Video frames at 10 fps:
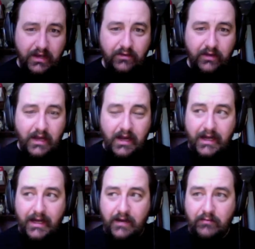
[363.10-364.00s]
that
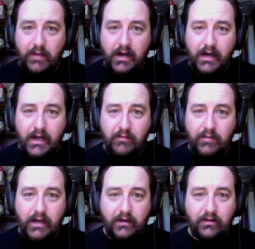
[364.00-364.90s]
I got my
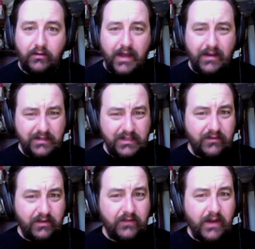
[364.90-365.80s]
bottle around
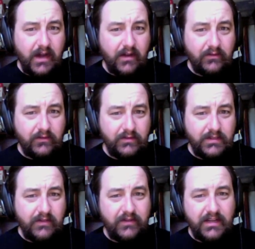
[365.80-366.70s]

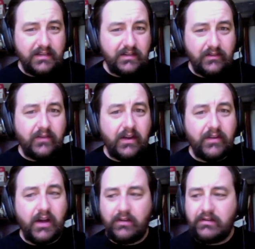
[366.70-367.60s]

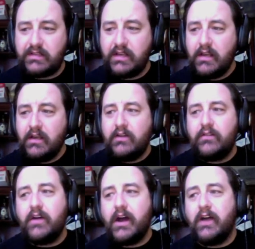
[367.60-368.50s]

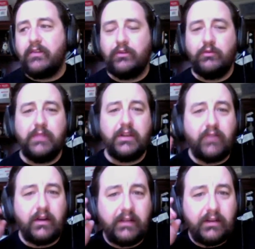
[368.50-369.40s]
$75 through Big
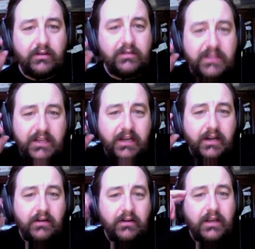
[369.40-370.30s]
Red Liquors
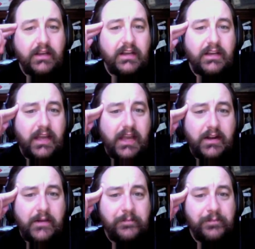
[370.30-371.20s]
here in
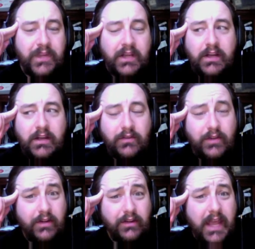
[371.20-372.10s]
Indiana.
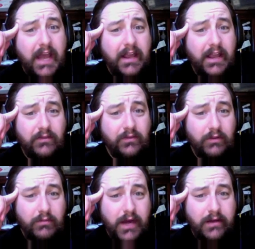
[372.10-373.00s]
They only had a
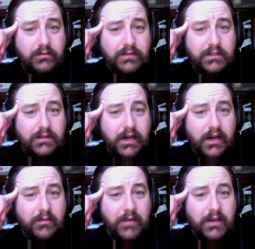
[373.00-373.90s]
handful of bottles,
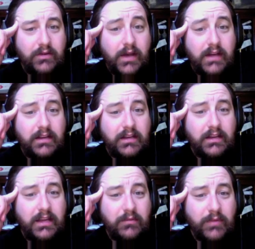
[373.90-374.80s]
and you had
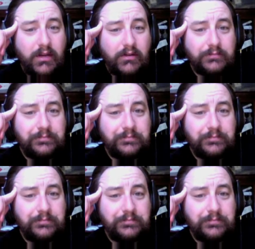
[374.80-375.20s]
to email